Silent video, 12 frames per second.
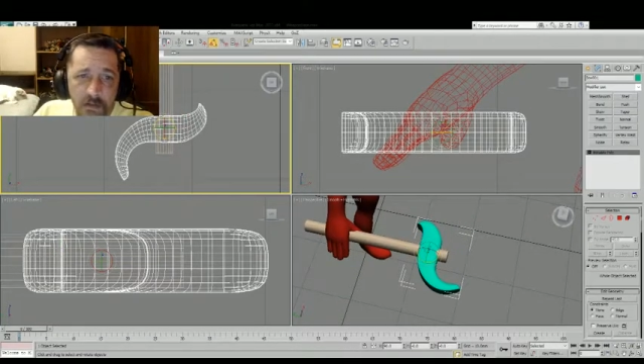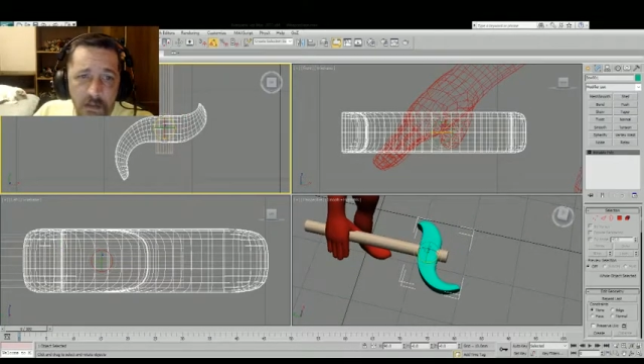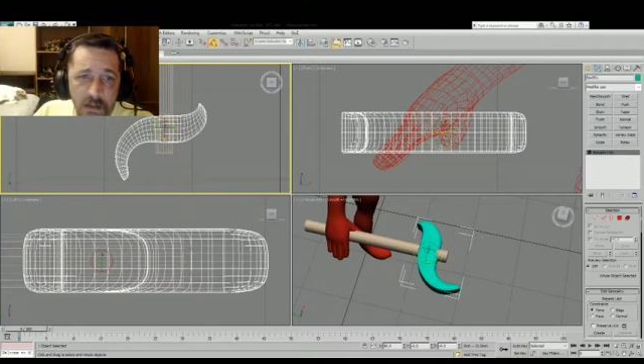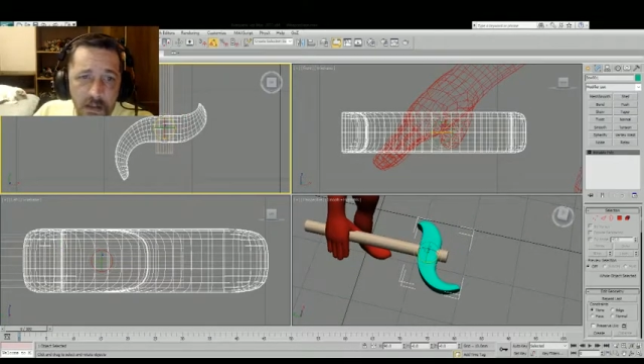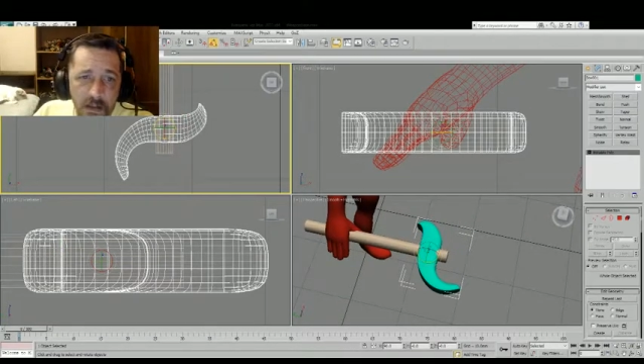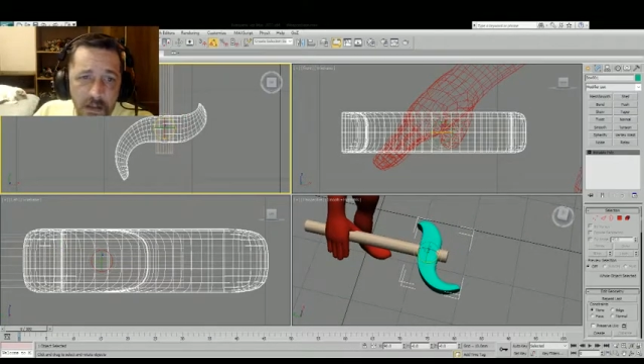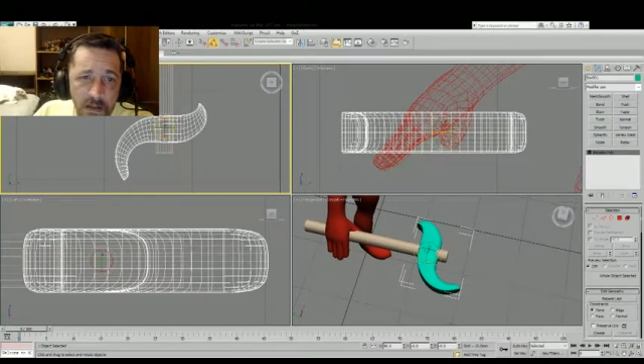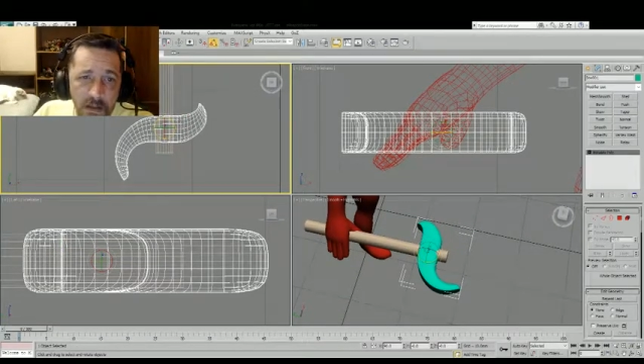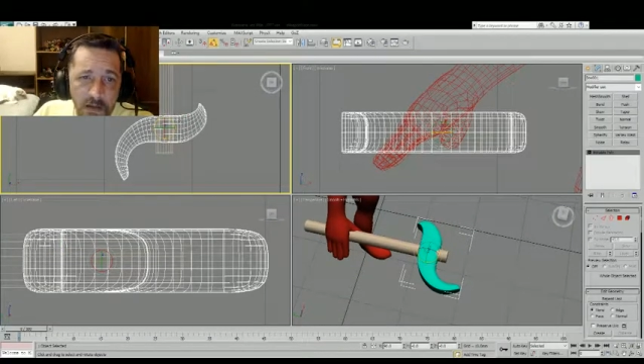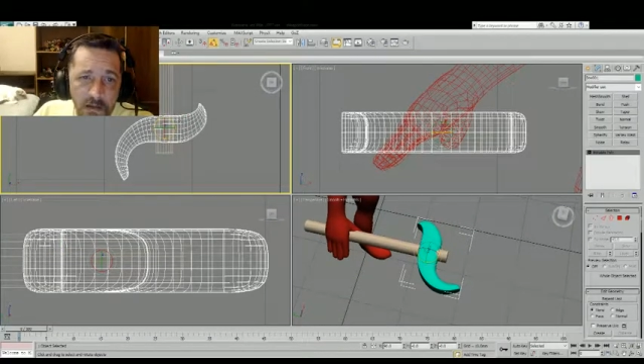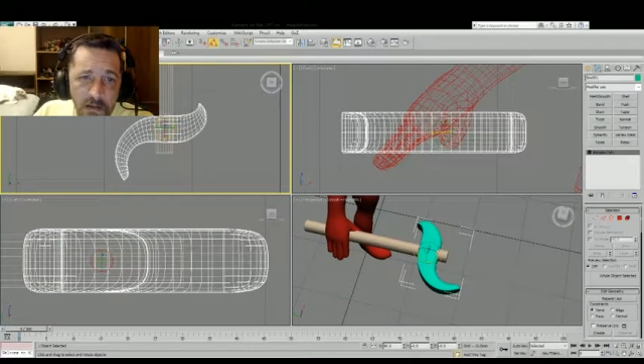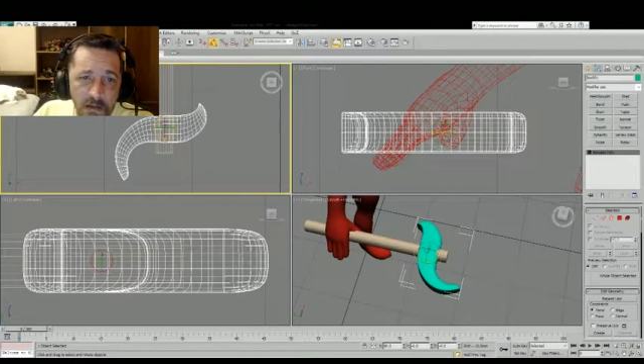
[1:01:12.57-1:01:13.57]

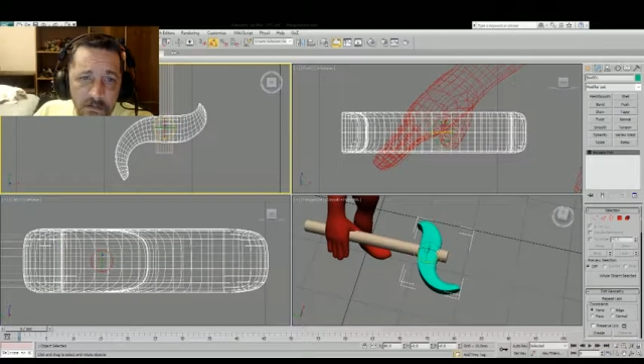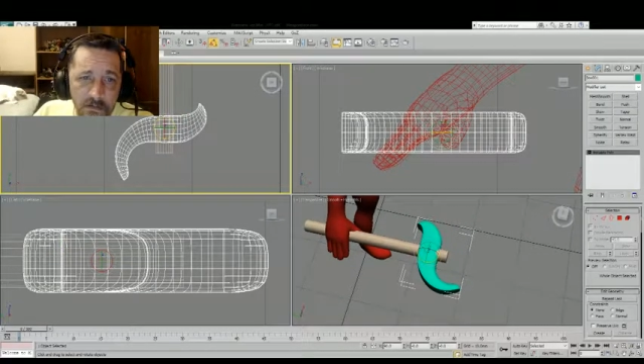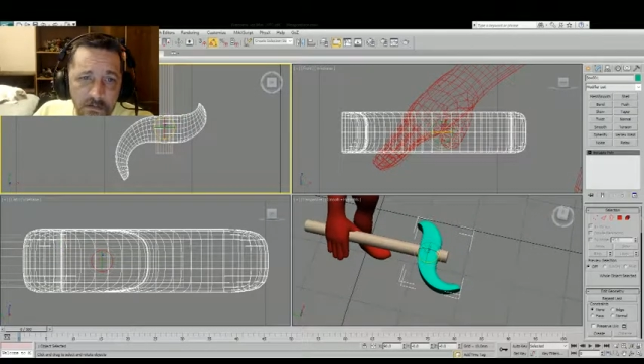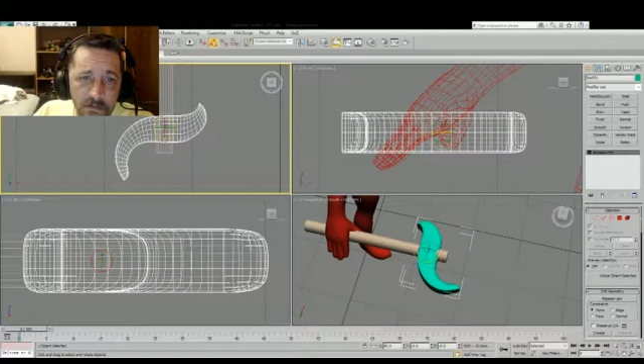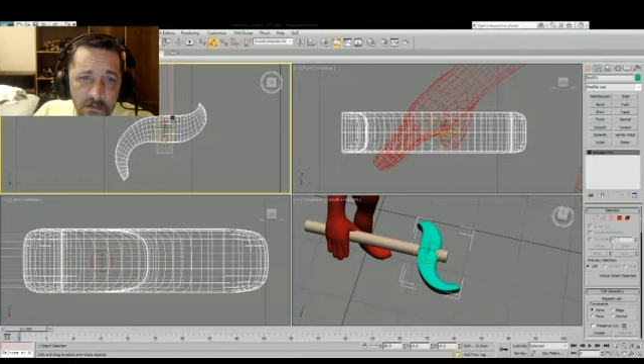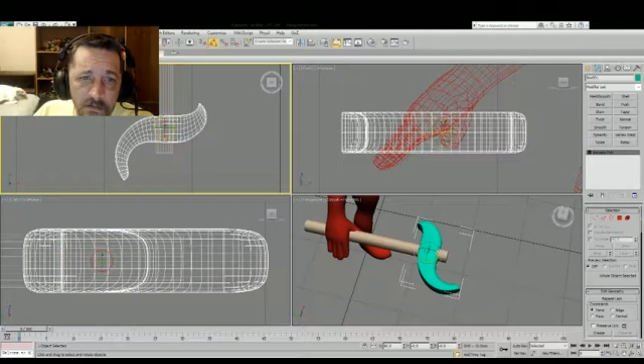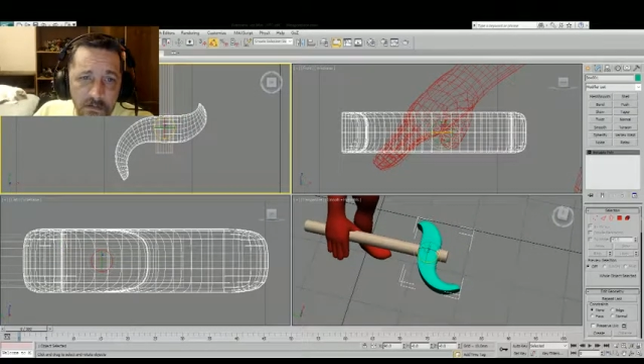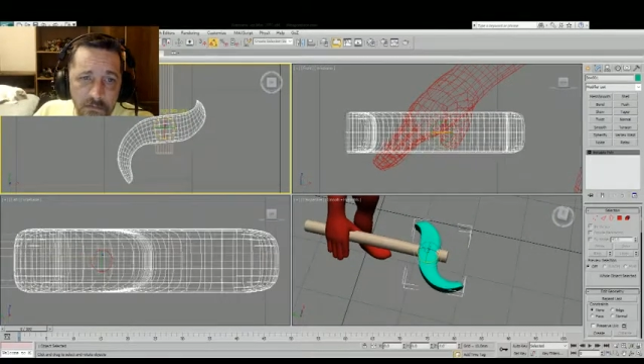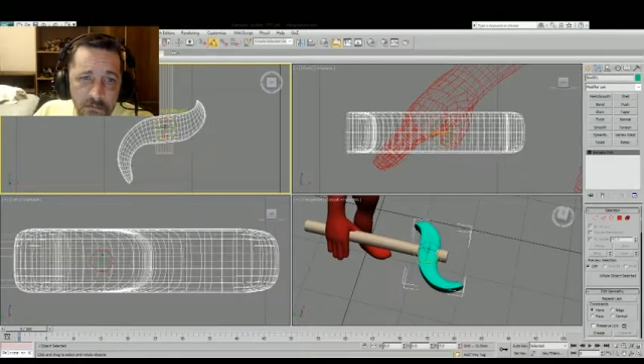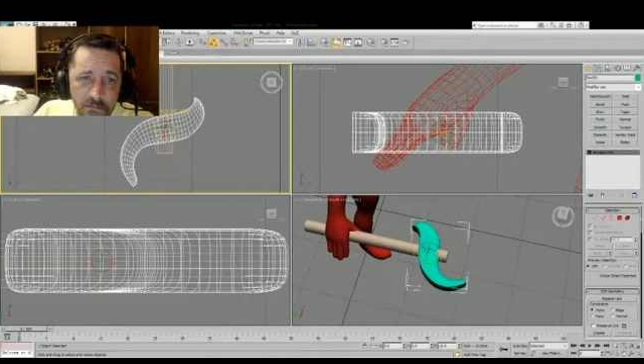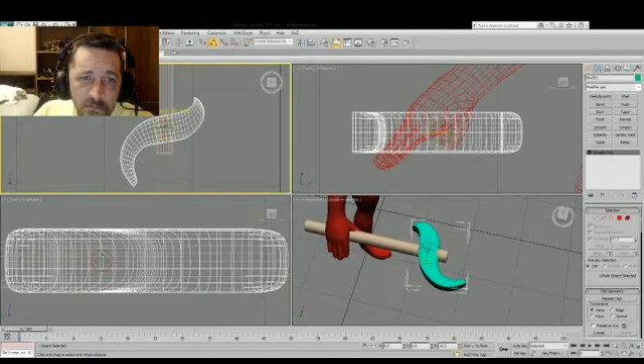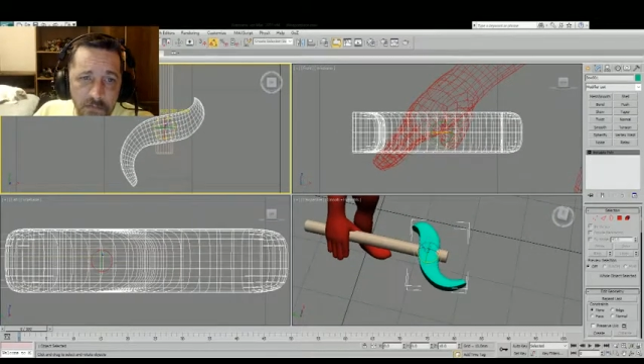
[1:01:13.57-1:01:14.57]
And
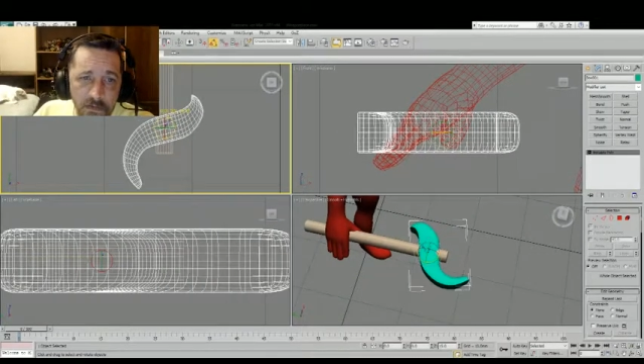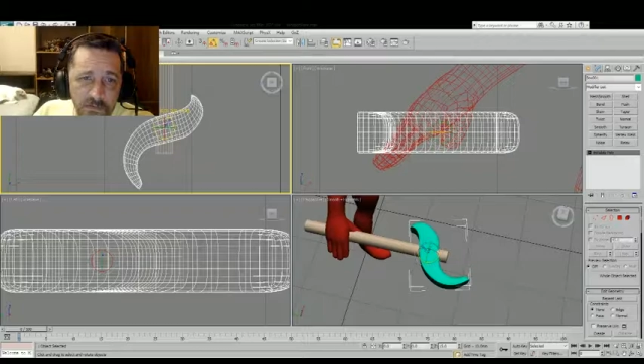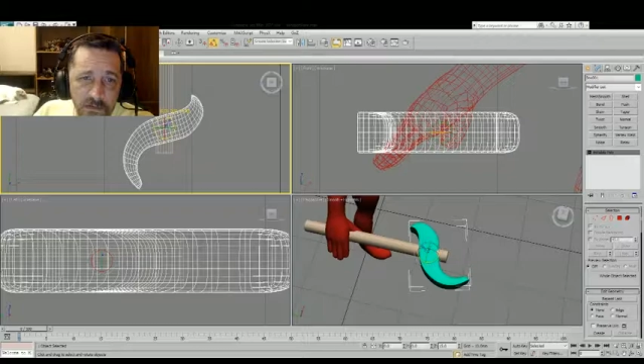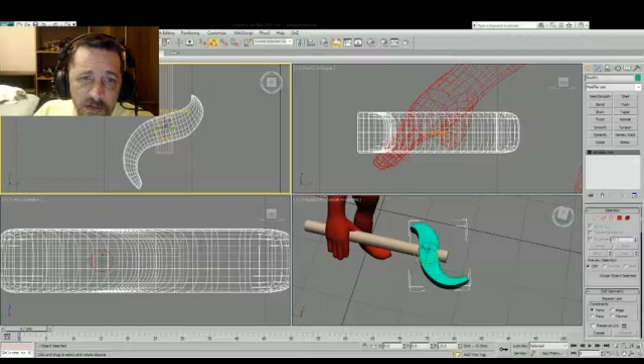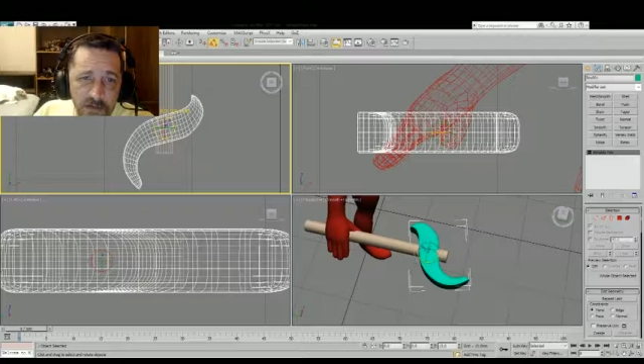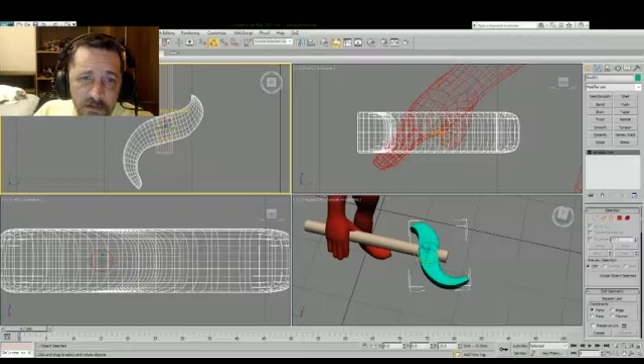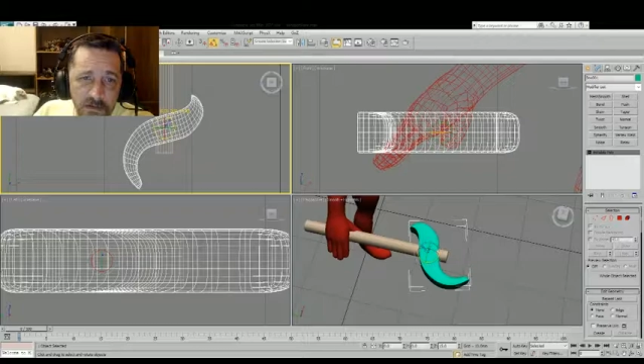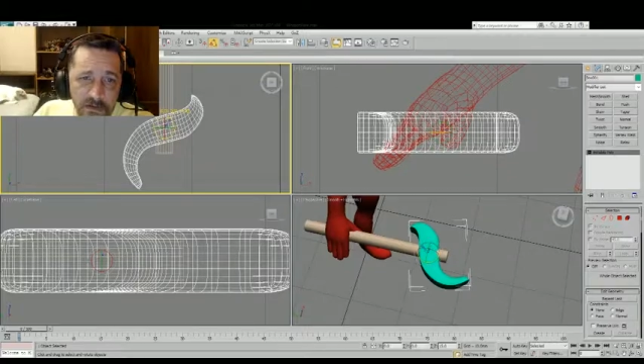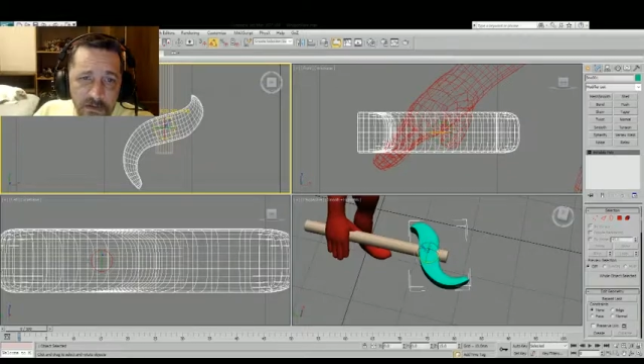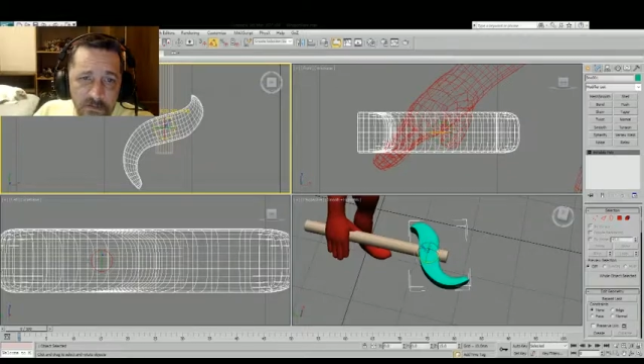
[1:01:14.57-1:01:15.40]
rotate it a little.